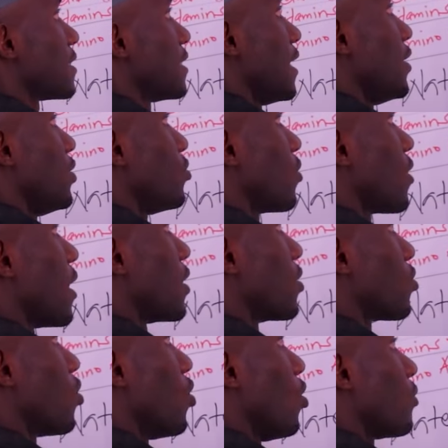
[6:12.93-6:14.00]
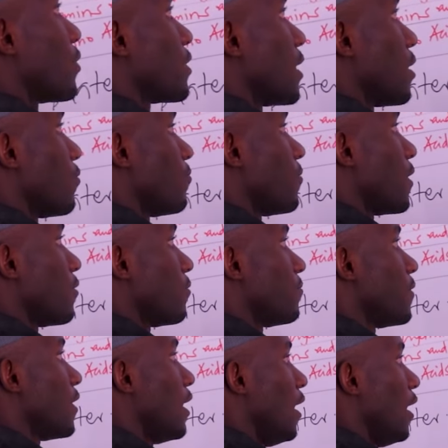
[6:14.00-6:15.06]
then you can go with
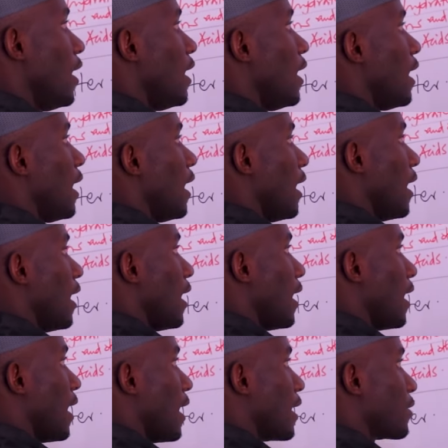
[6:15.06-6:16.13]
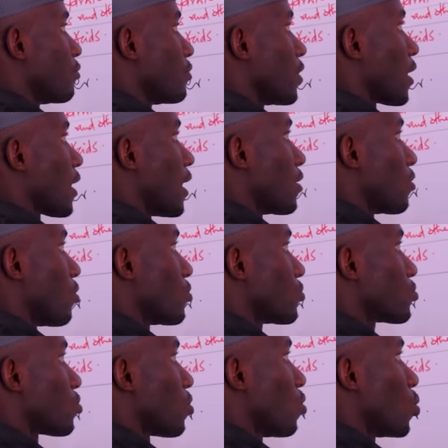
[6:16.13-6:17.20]
alfalfa, and we can
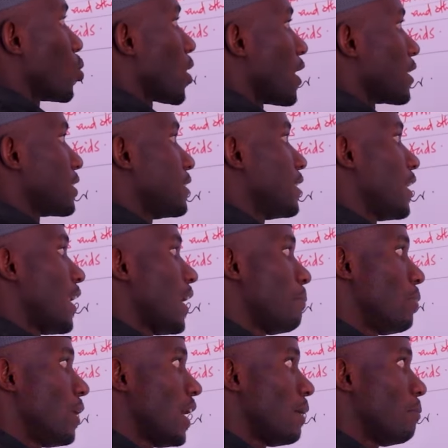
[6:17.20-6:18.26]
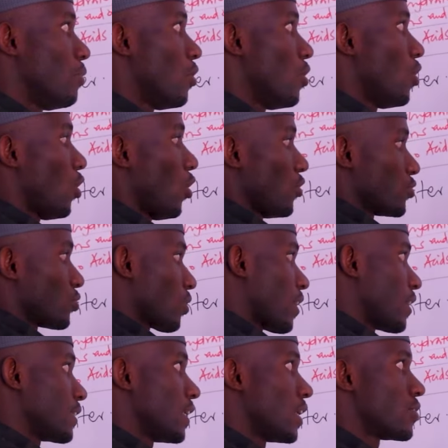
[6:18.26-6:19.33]
also look at the lab, also
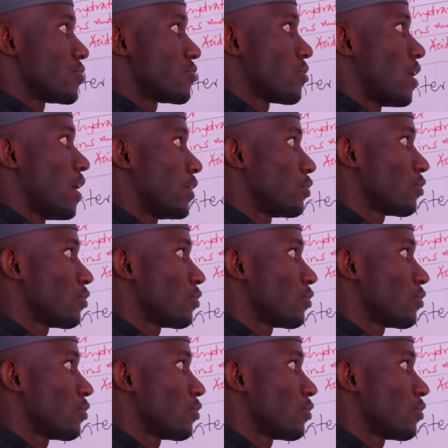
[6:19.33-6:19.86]
coriandra.